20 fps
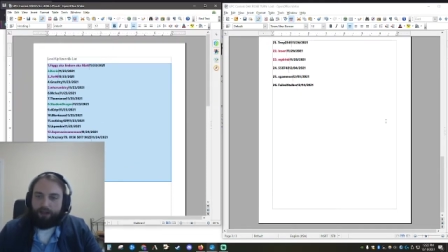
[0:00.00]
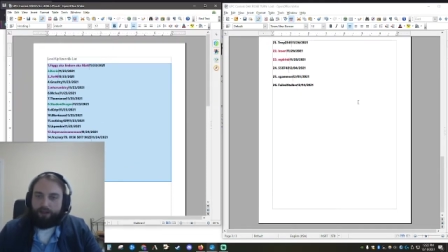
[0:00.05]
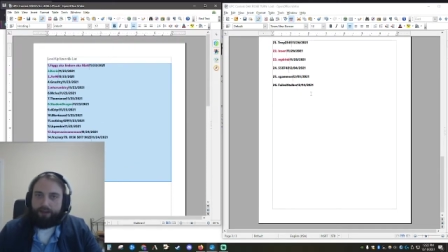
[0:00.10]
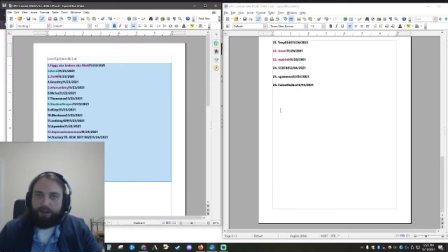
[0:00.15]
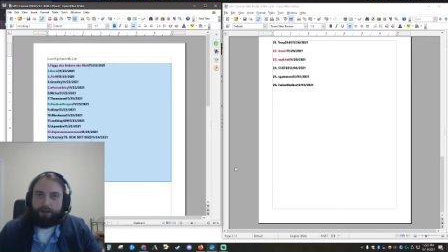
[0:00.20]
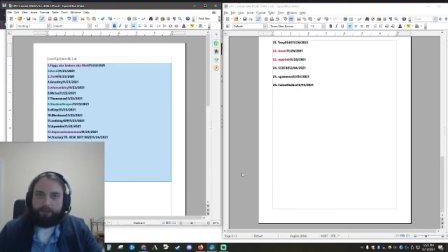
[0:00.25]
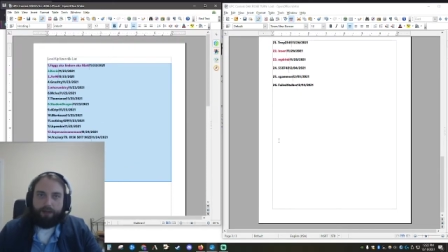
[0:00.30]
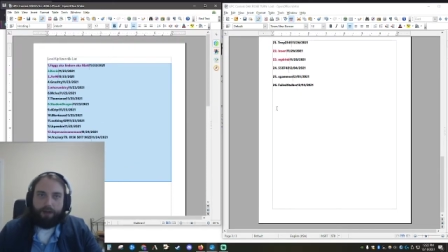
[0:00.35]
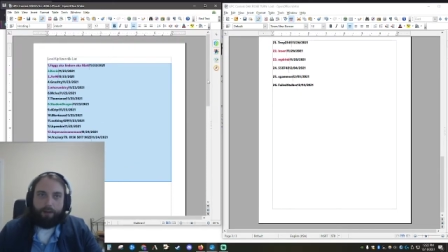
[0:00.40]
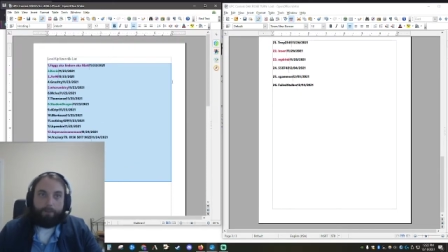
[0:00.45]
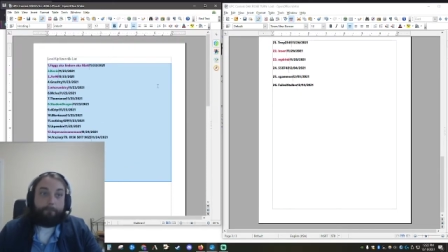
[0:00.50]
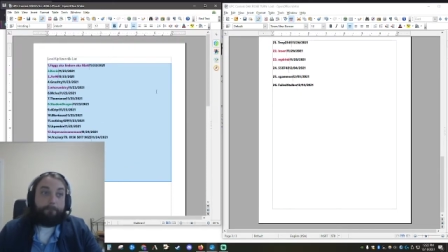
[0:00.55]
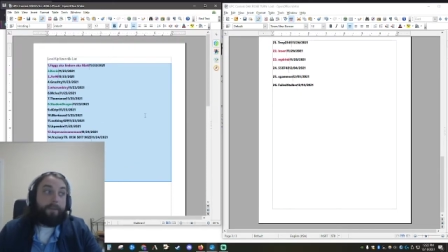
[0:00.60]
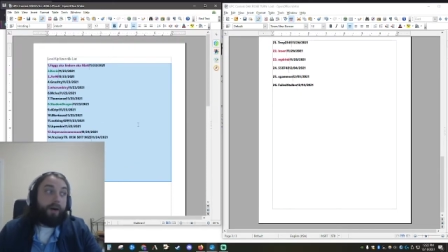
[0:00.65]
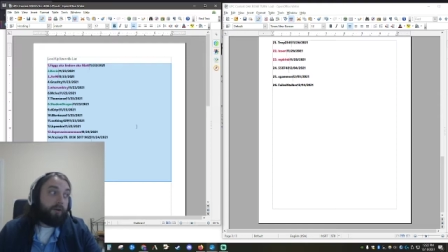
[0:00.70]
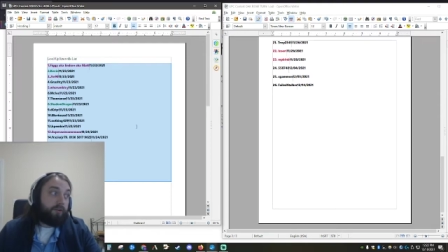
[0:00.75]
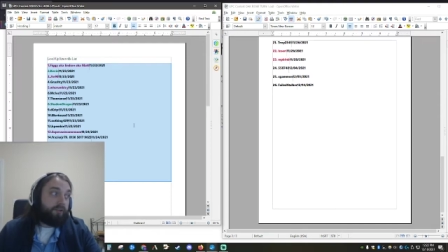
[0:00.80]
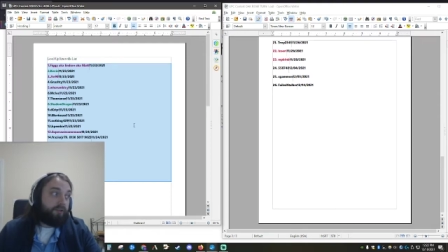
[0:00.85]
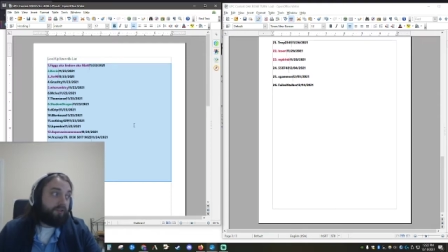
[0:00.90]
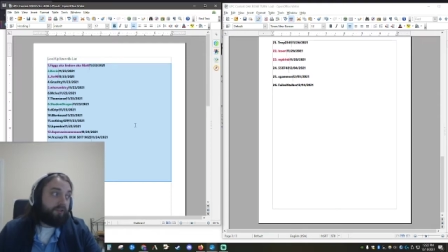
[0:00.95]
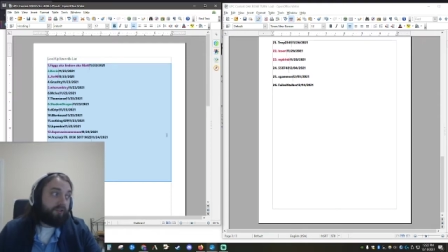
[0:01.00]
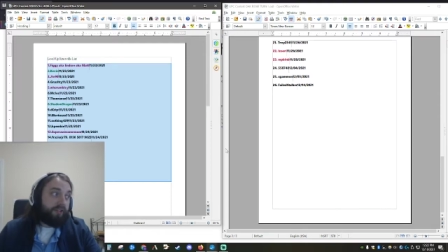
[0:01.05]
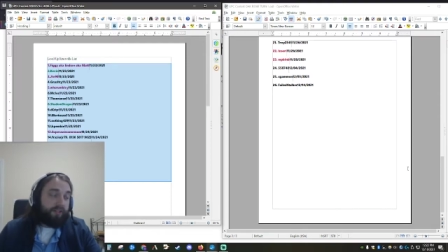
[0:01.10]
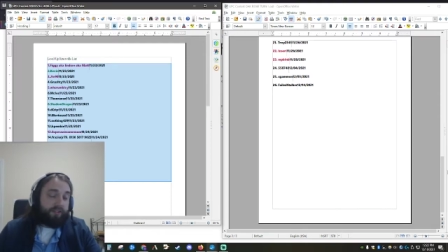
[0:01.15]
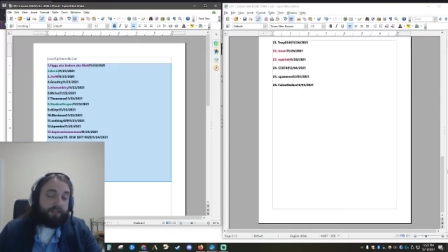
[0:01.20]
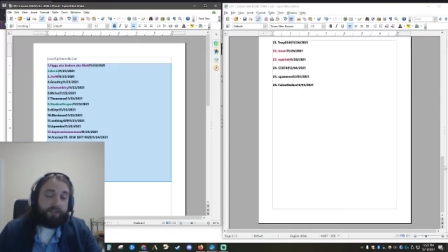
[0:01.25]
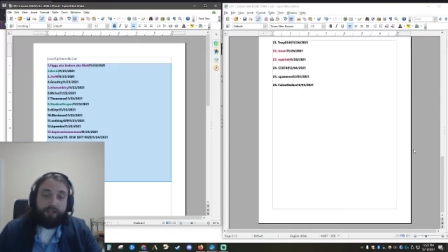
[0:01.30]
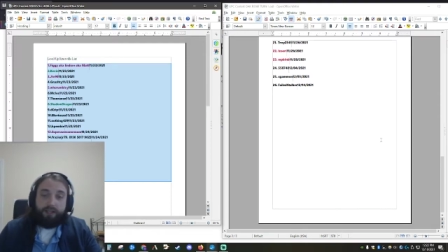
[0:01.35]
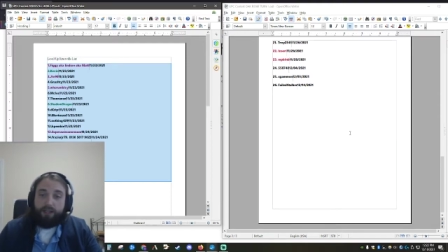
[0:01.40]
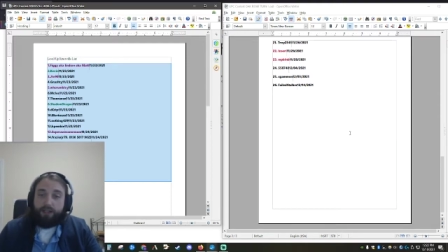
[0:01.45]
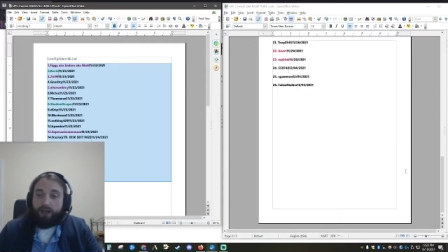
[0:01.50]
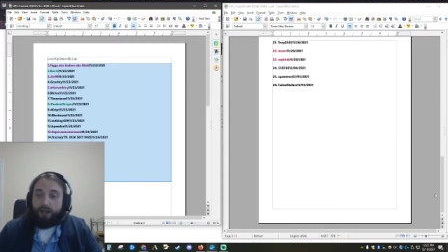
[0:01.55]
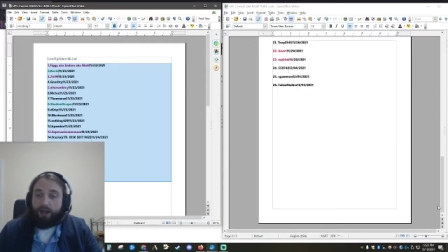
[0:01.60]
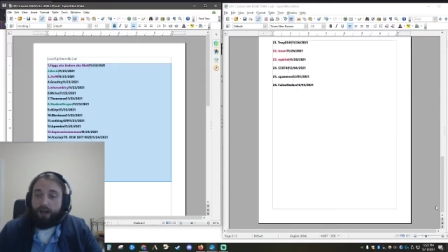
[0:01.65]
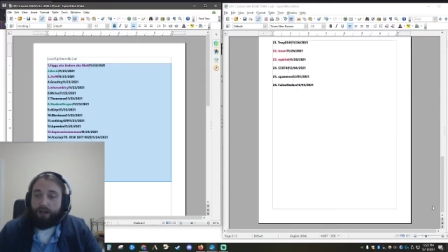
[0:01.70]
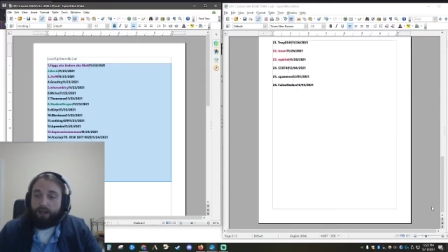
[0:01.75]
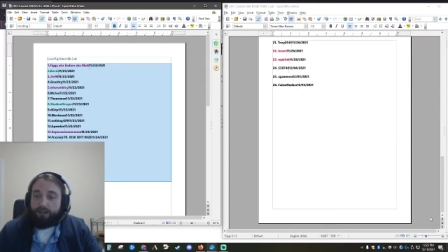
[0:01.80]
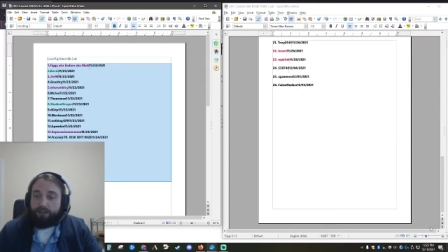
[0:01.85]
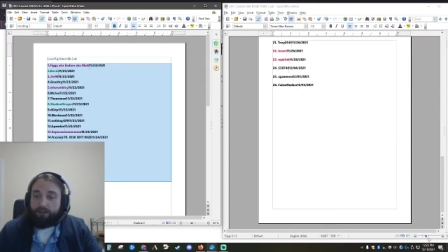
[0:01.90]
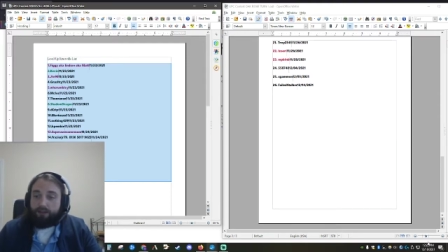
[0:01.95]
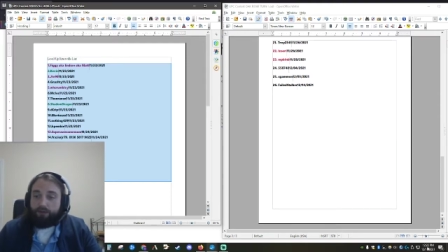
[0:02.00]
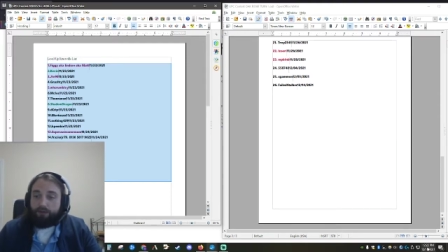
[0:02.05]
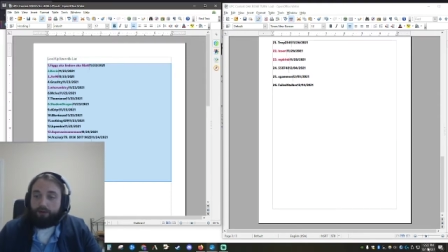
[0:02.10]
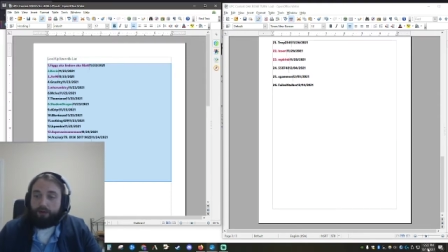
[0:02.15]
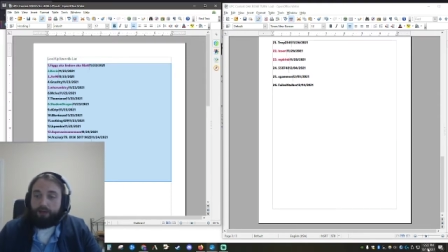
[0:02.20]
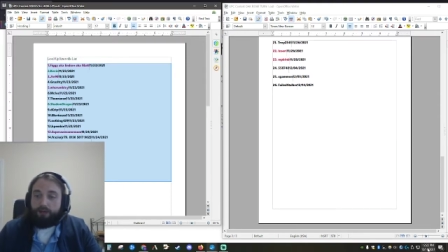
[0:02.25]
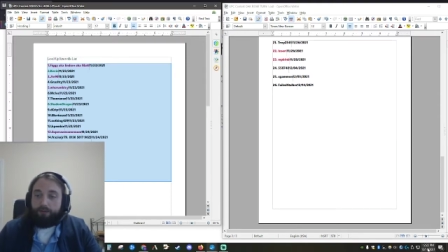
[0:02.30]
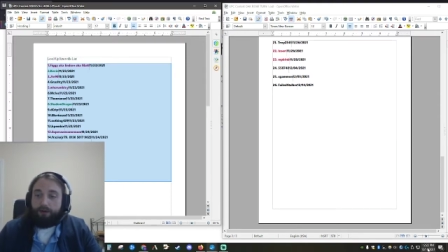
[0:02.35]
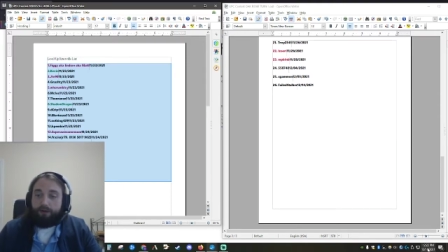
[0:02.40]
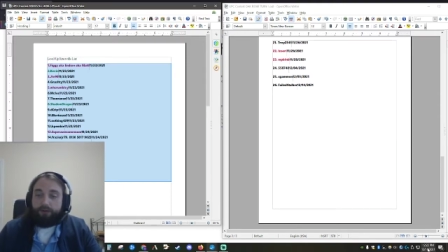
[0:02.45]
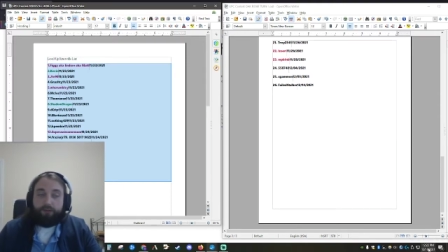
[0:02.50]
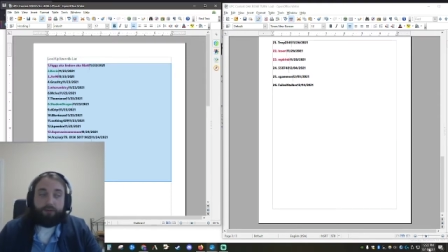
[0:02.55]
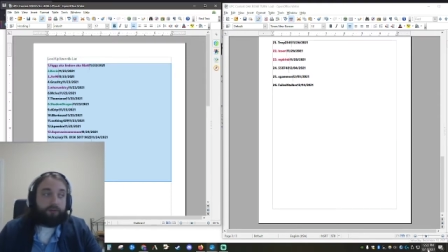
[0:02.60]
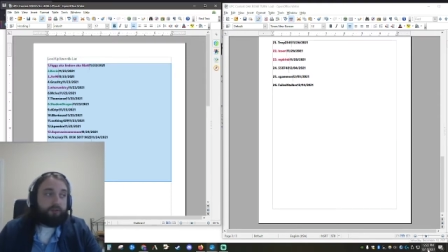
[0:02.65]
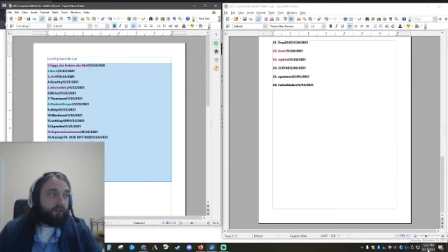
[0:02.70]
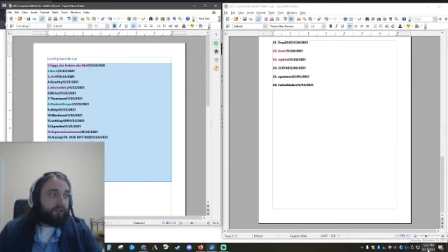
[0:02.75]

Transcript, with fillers: and then I'm going to post it uh, into the randomizer.